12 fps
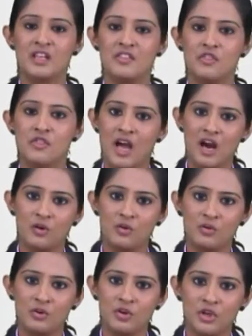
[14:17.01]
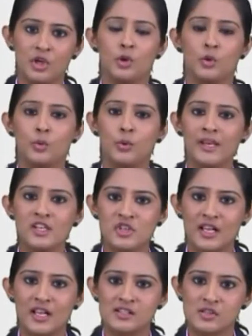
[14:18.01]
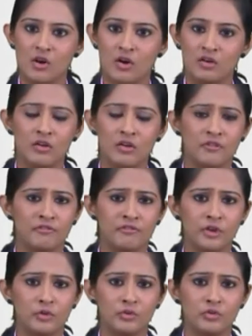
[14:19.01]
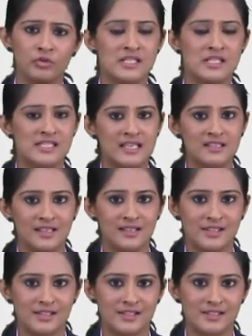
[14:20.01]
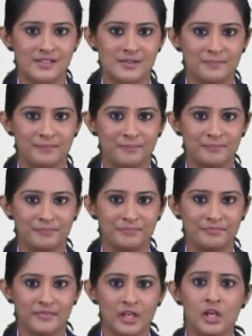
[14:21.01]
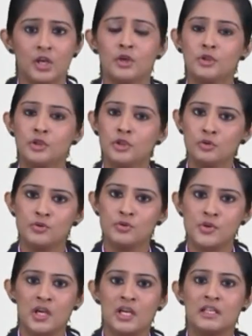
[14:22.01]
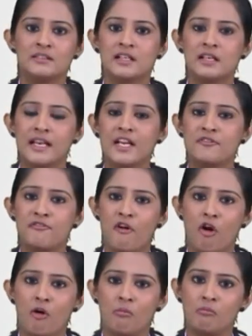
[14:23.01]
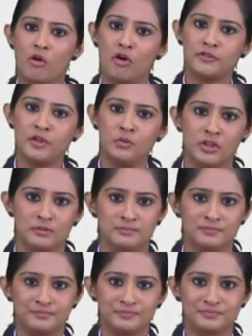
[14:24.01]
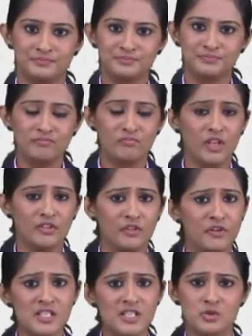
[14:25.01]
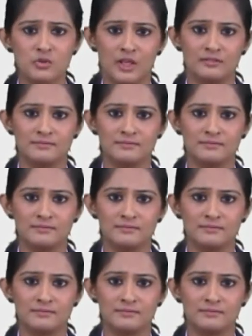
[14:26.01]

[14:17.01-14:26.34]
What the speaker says: Now, we shall solve few sentences. Use the correct form of the verb. The first one,